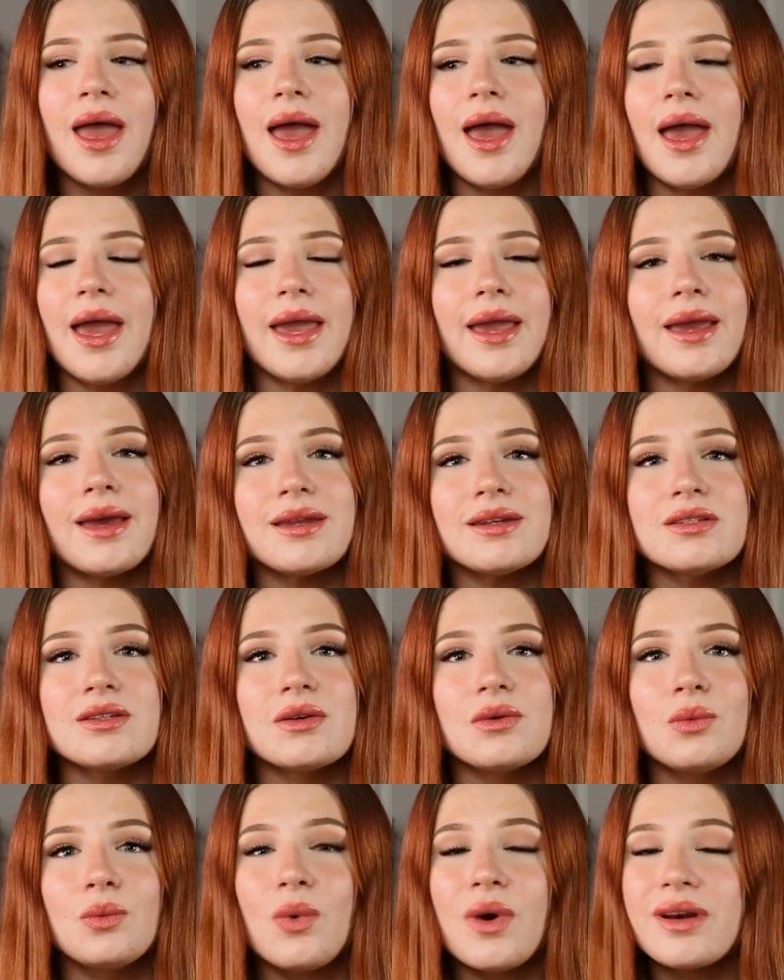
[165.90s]
and
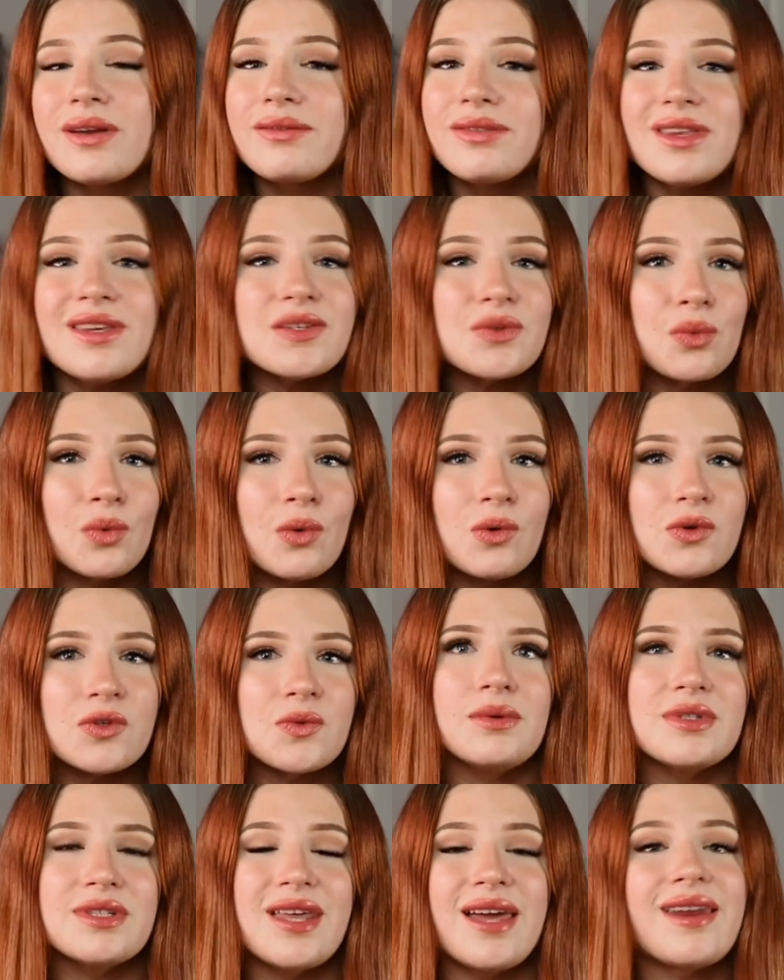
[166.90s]
one of these rules
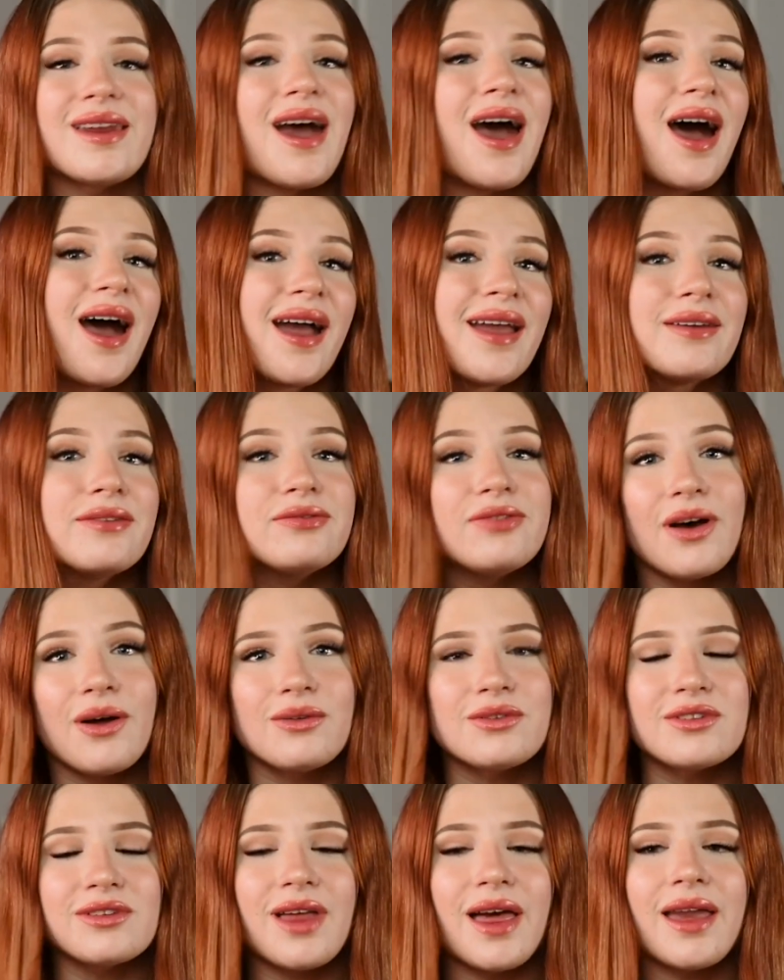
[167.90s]
was that I
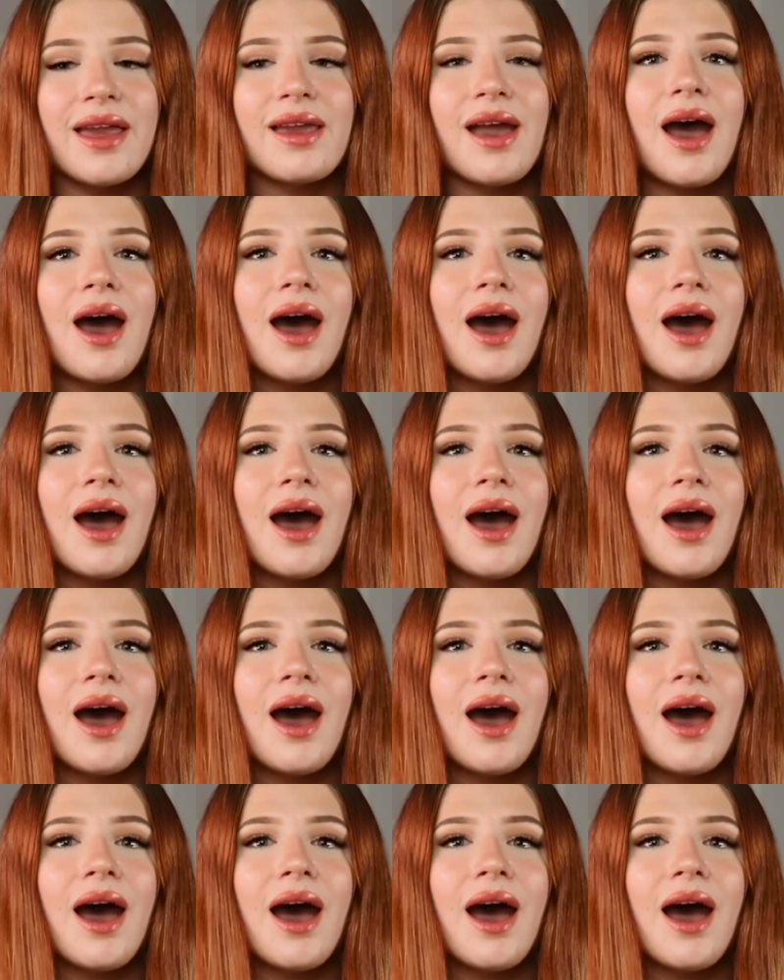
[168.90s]
felt like